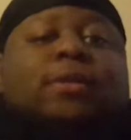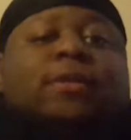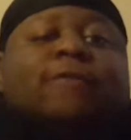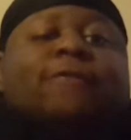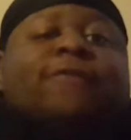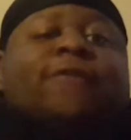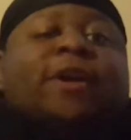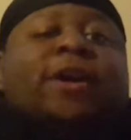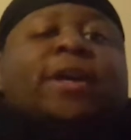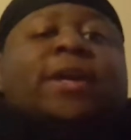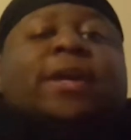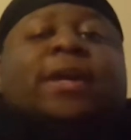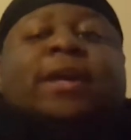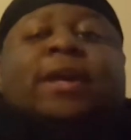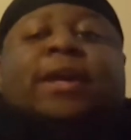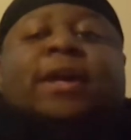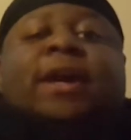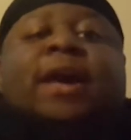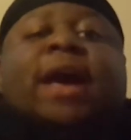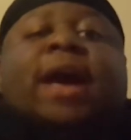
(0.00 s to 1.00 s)
The
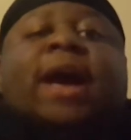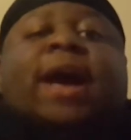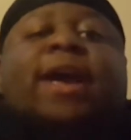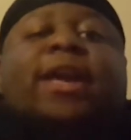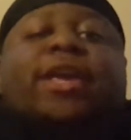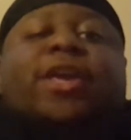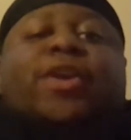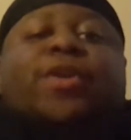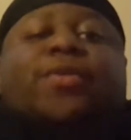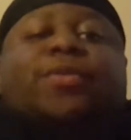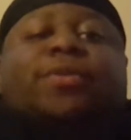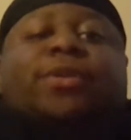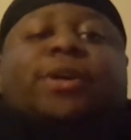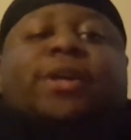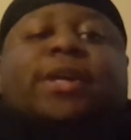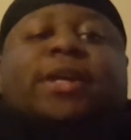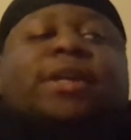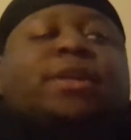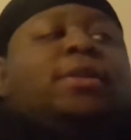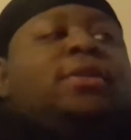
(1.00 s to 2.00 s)
fucking Caillou
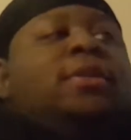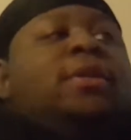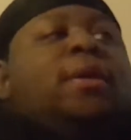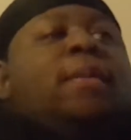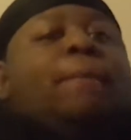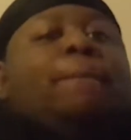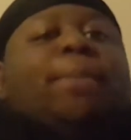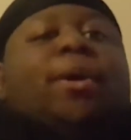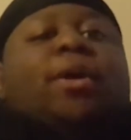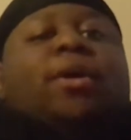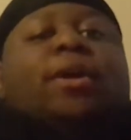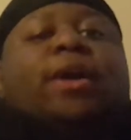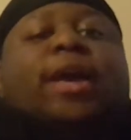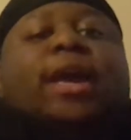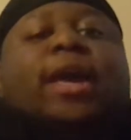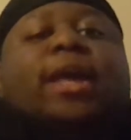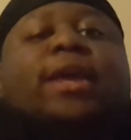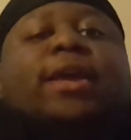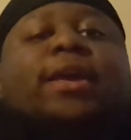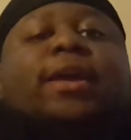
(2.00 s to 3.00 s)
looking, bald
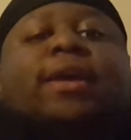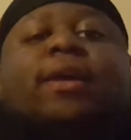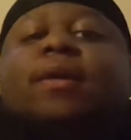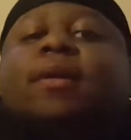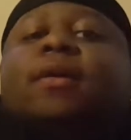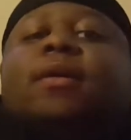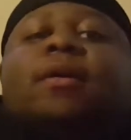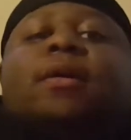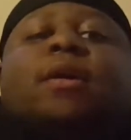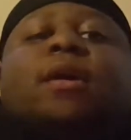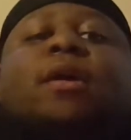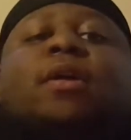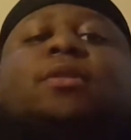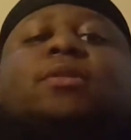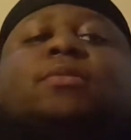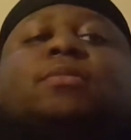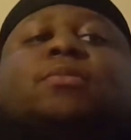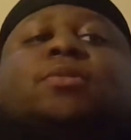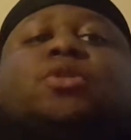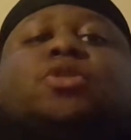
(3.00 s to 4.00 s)
headed,
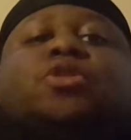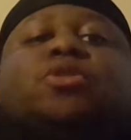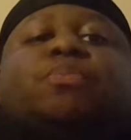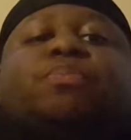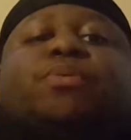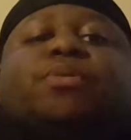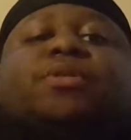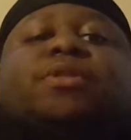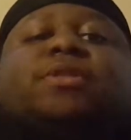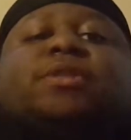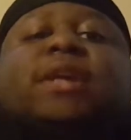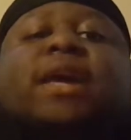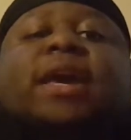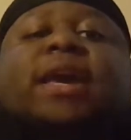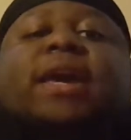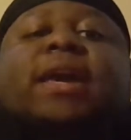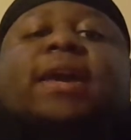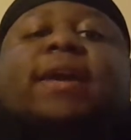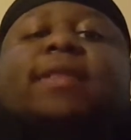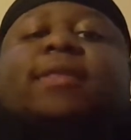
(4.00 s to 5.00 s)
Super
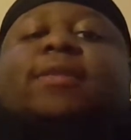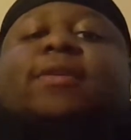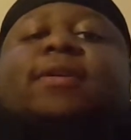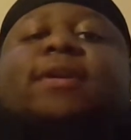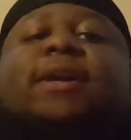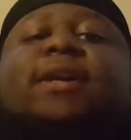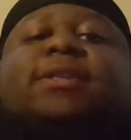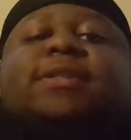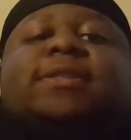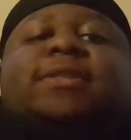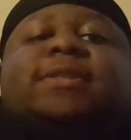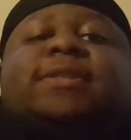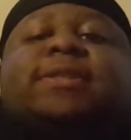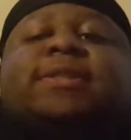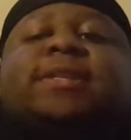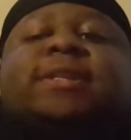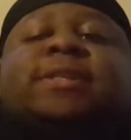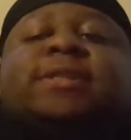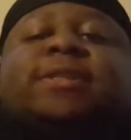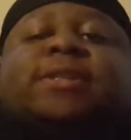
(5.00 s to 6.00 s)
Saiyan looking
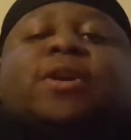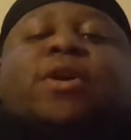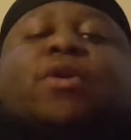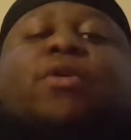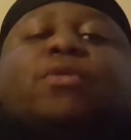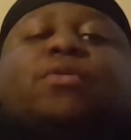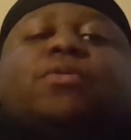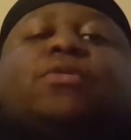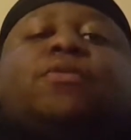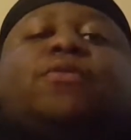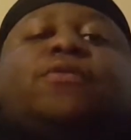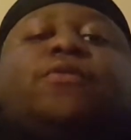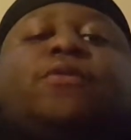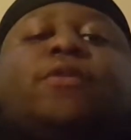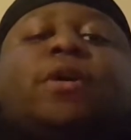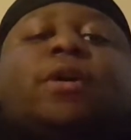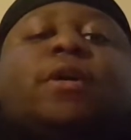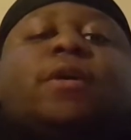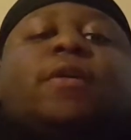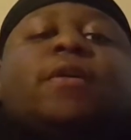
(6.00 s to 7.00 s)
Cisco
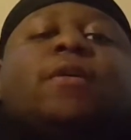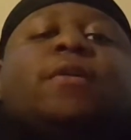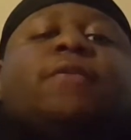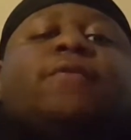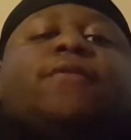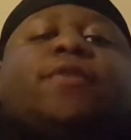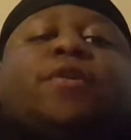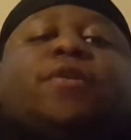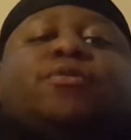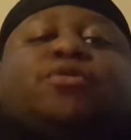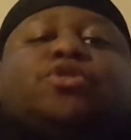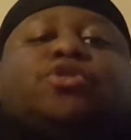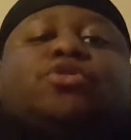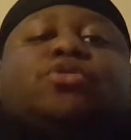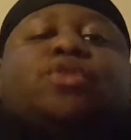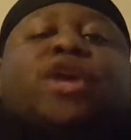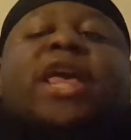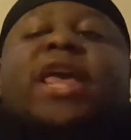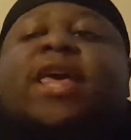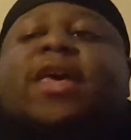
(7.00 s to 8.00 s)
from
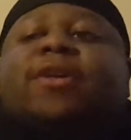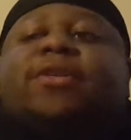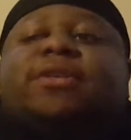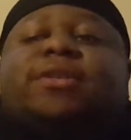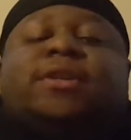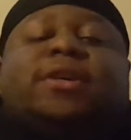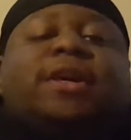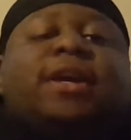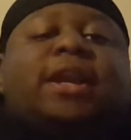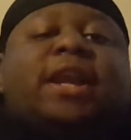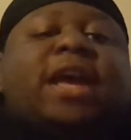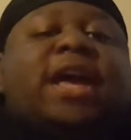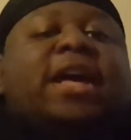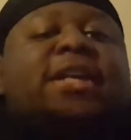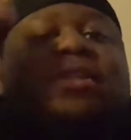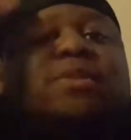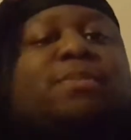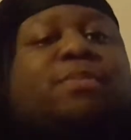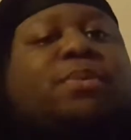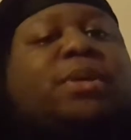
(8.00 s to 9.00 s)
Drew Hill's looking
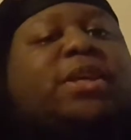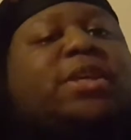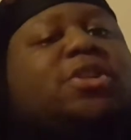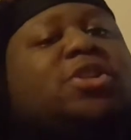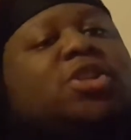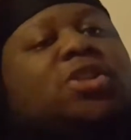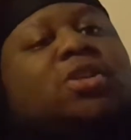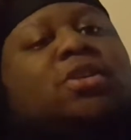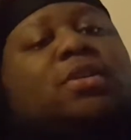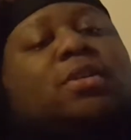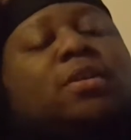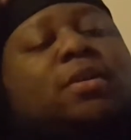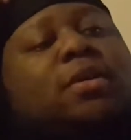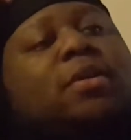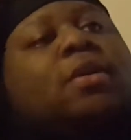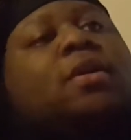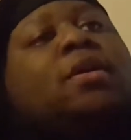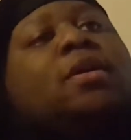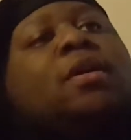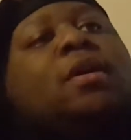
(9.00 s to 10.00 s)
ass bitch.
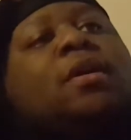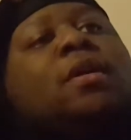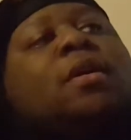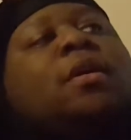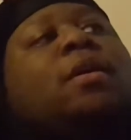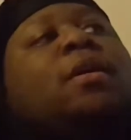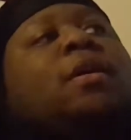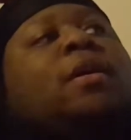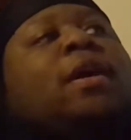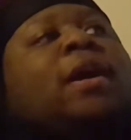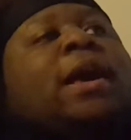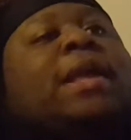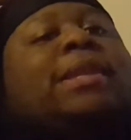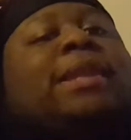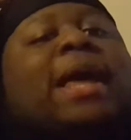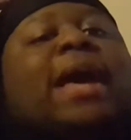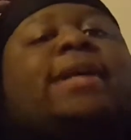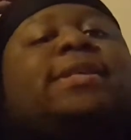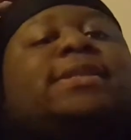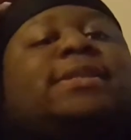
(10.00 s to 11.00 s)
A
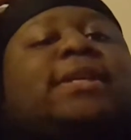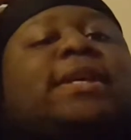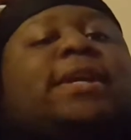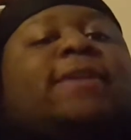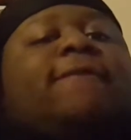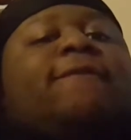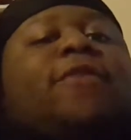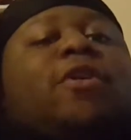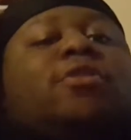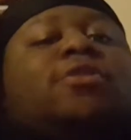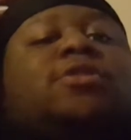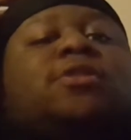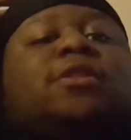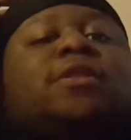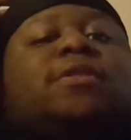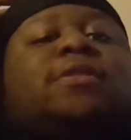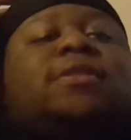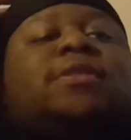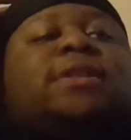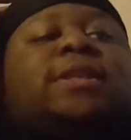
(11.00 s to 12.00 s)
light skinned version
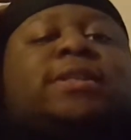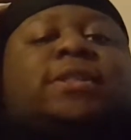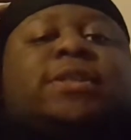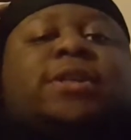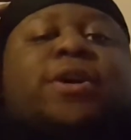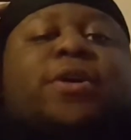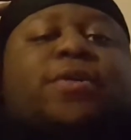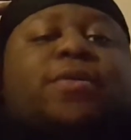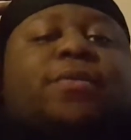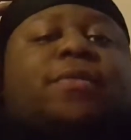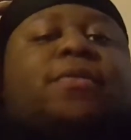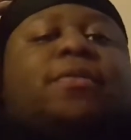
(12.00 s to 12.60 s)
of Cisco.